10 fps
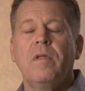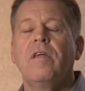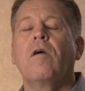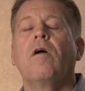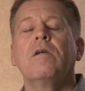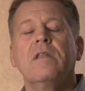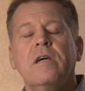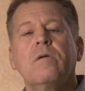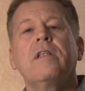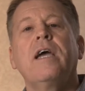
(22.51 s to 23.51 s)
There are
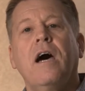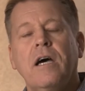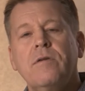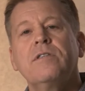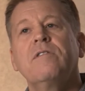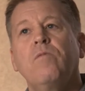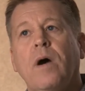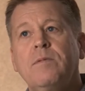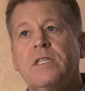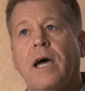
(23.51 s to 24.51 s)
literally hundreds of
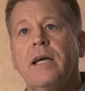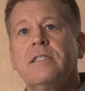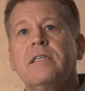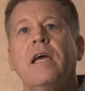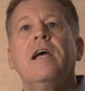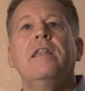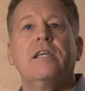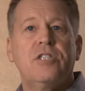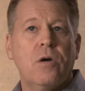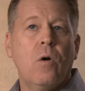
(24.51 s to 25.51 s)
websites that
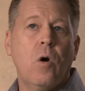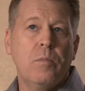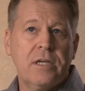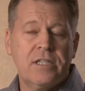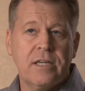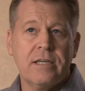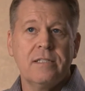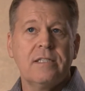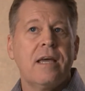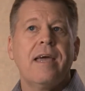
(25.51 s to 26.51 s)
show home
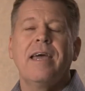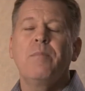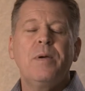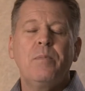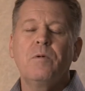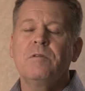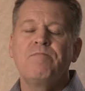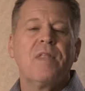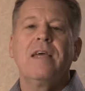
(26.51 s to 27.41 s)
listings, and people,